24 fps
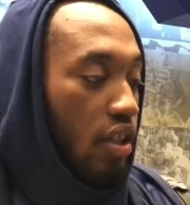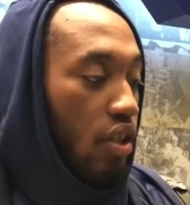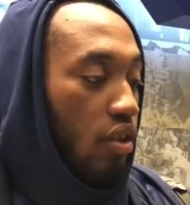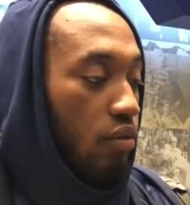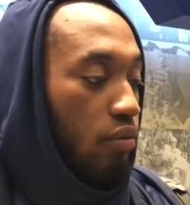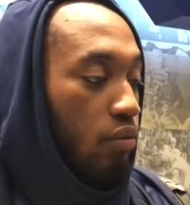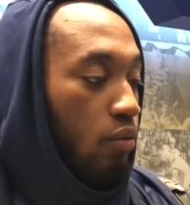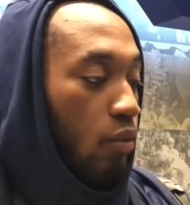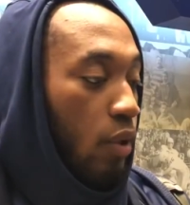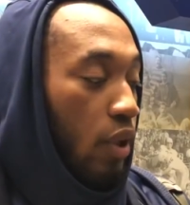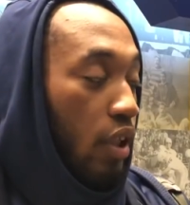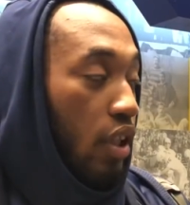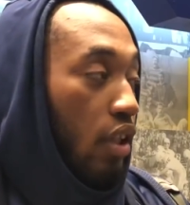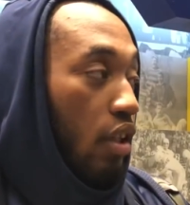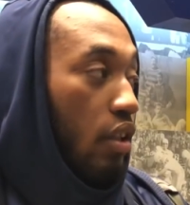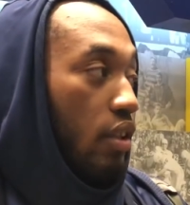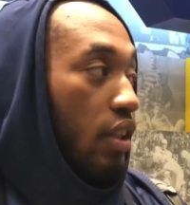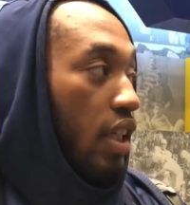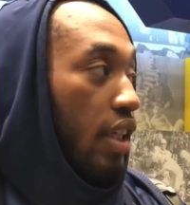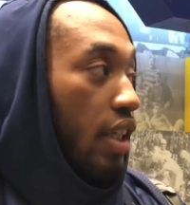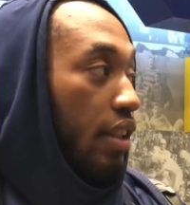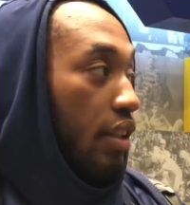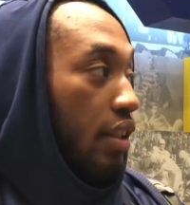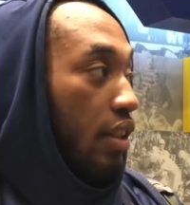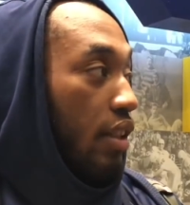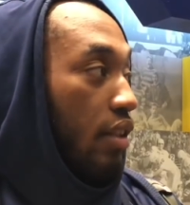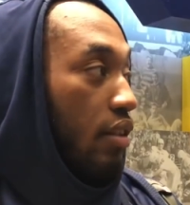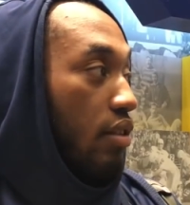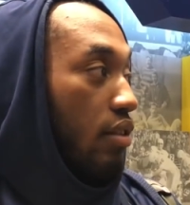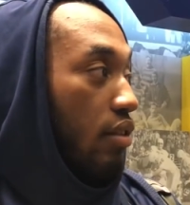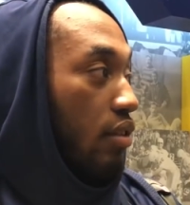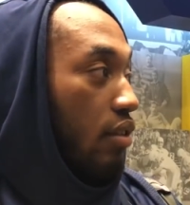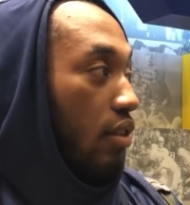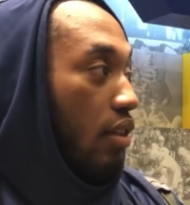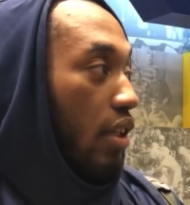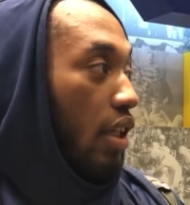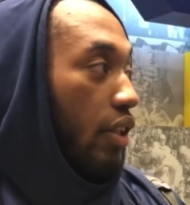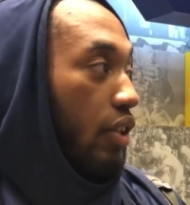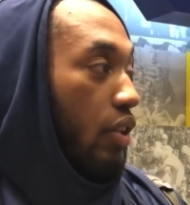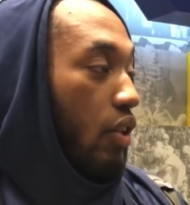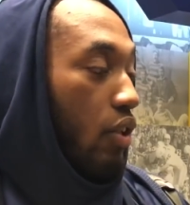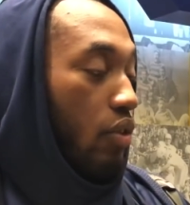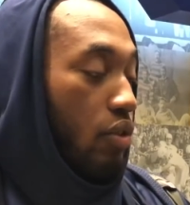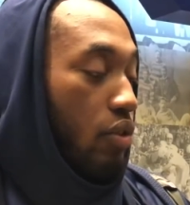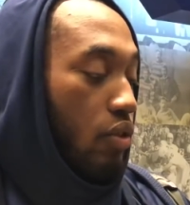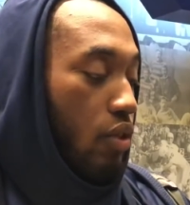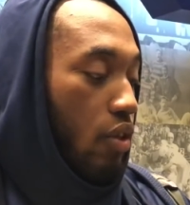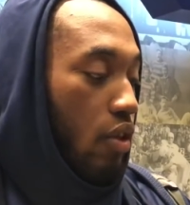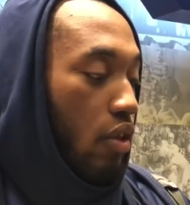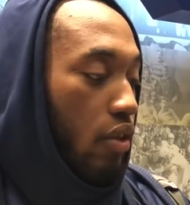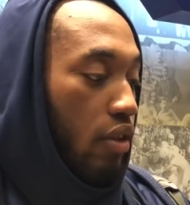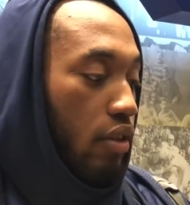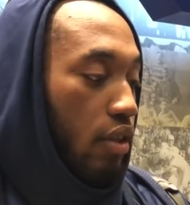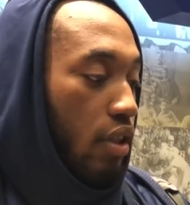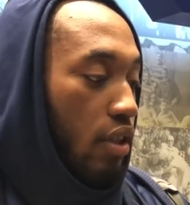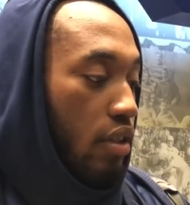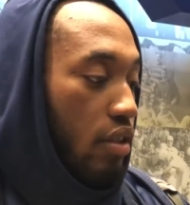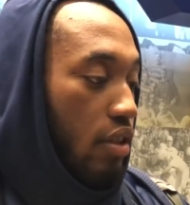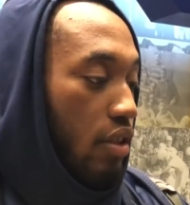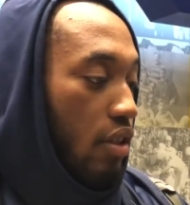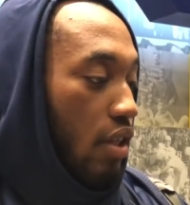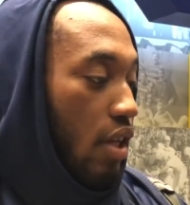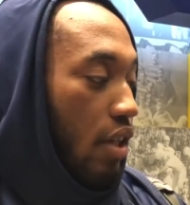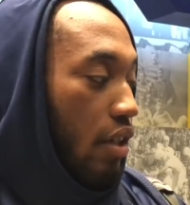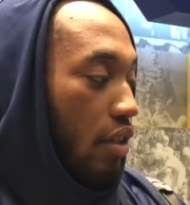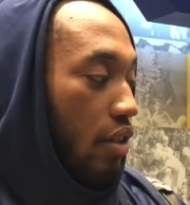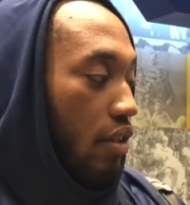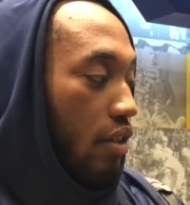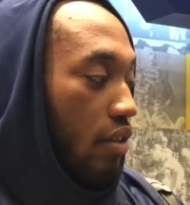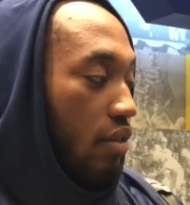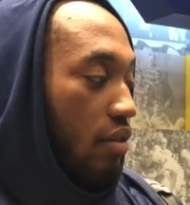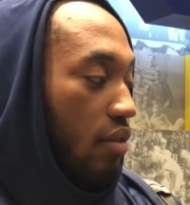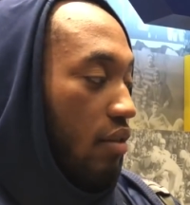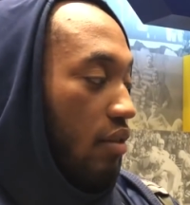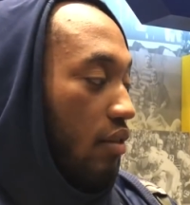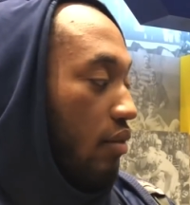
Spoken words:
you know, working on techniques. Those are all the things that you got to do.